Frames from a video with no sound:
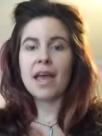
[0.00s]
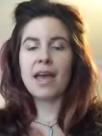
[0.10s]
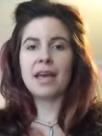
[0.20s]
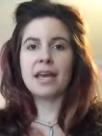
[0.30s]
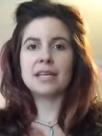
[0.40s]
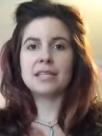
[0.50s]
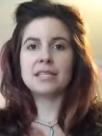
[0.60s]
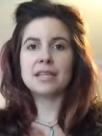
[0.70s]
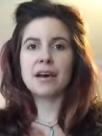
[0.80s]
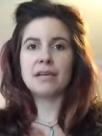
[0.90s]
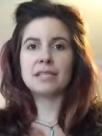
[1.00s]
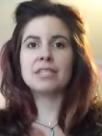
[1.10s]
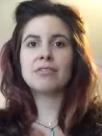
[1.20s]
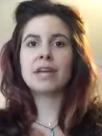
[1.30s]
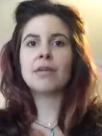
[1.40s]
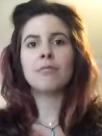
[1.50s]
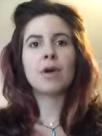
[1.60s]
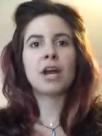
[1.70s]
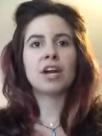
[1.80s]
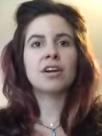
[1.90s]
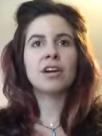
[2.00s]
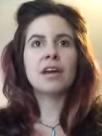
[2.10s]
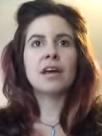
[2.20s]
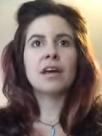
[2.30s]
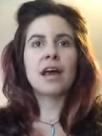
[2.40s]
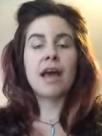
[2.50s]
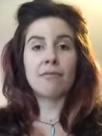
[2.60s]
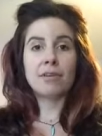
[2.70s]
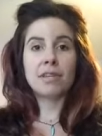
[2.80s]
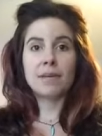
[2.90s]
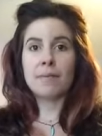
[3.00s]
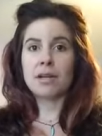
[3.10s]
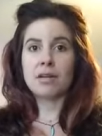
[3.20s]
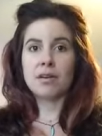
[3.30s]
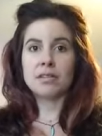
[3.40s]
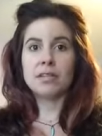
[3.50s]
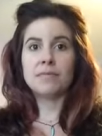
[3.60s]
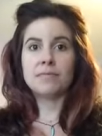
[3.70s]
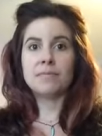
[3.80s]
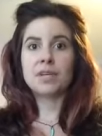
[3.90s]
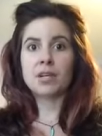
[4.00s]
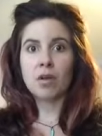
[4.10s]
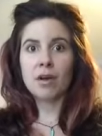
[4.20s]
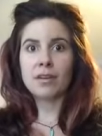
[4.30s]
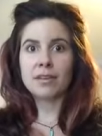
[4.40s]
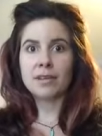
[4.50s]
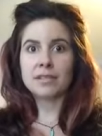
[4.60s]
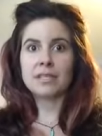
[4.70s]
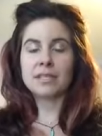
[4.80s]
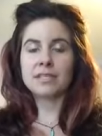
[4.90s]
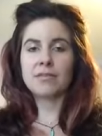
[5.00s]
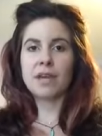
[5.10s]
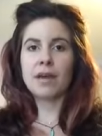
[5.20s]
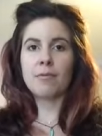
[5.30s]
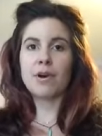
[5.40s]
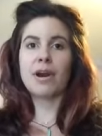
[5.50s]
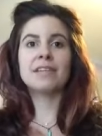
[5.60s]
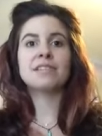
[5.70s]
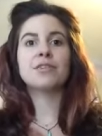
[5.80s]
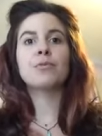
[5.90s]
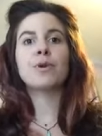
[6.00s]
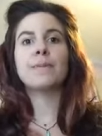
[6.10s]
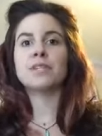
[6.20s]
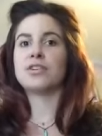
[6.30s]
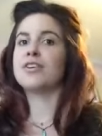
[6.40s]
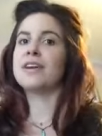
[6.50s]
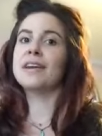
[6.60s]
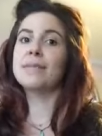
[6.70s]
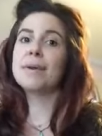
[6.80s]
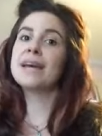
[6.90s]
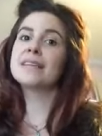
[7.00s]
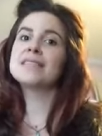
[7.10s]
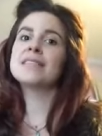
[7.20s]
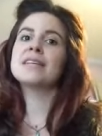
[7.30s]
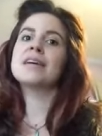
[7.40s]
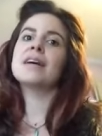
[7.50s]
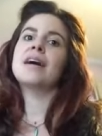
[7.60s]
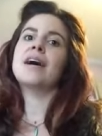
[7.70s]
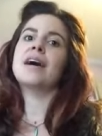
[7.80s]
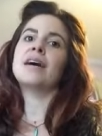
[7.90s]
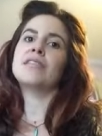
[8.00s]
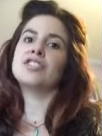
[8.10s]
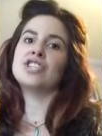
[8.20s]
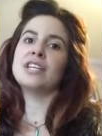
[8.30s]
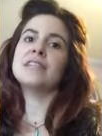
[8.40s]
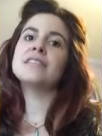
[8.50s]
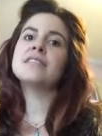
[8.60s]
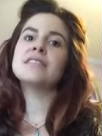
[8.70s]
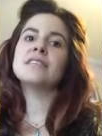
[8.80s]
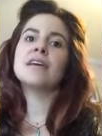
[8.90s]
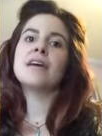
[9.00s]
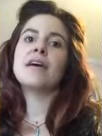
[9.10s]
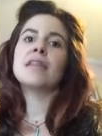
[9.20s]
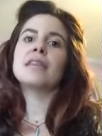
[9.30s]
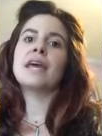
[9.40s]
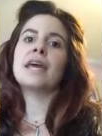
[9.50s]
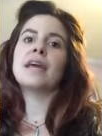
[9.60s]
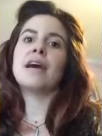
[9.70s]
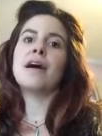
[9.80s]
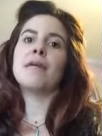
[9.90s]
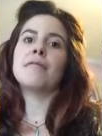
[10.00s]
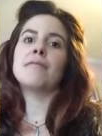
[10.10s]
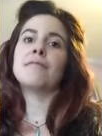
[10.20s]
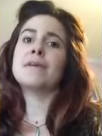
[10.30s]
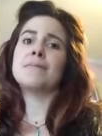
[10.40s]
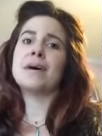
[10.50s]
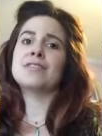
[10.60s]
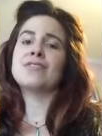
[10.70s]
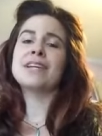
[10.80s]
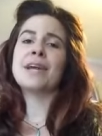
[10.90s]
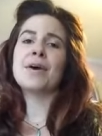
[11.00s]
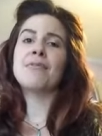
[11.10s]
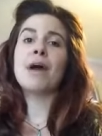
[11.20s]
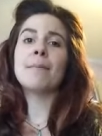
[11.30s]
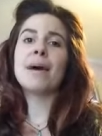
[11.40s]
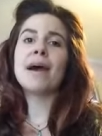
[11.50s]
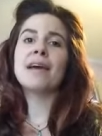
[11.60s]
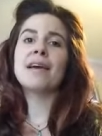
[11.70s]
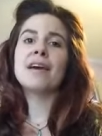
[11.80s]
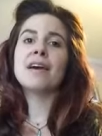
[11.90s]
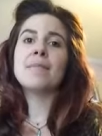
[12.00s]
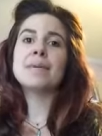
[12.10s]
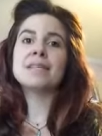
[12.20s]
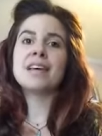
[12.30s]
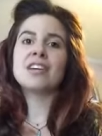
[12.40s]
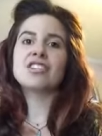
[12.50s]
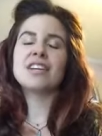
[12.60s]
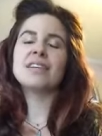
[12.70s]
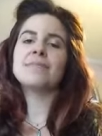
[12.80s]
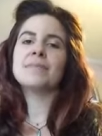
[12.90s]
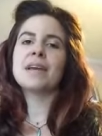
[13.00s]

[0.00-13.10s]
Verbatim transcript: and still can't wear everything in my closet. A lot of things I still can't wear. I still wear maternity pants, the jeans. They fit best right now around my midsection,